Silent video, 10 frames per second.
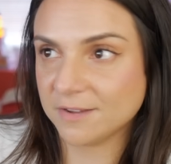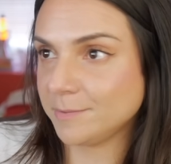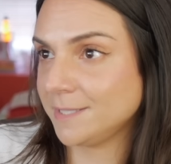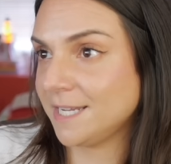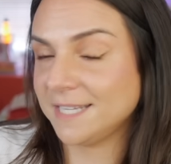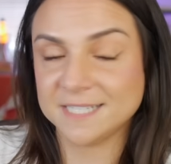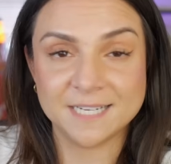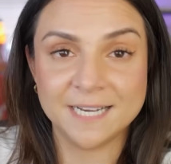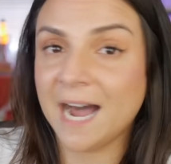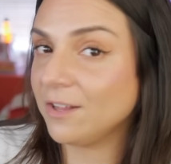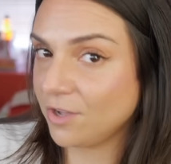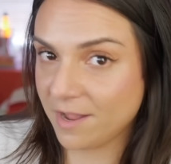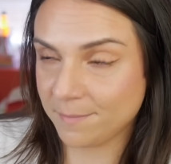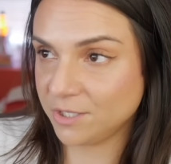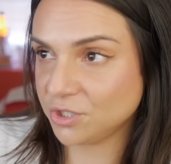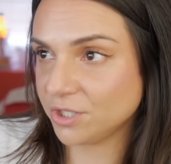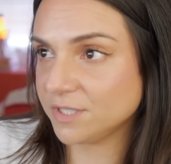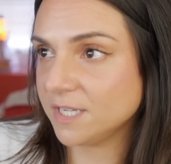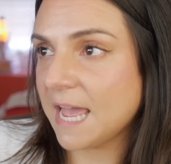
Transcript: I was gonna say, that did not look like miniatures.